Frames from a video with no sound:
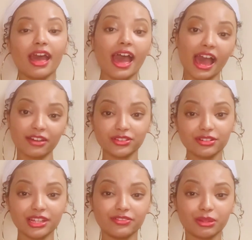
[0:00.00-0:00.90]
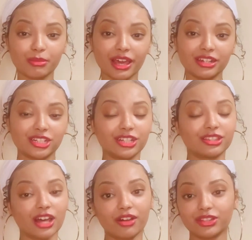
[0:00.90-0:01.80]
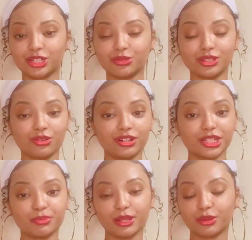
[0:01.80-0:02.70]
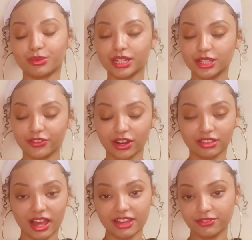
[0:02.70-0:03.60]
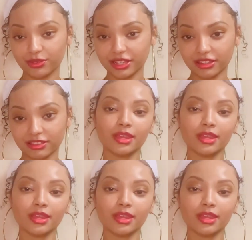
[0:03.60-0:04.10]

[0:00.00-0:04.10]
After leaving the man that she thought that she was going to spend the rest of her life with,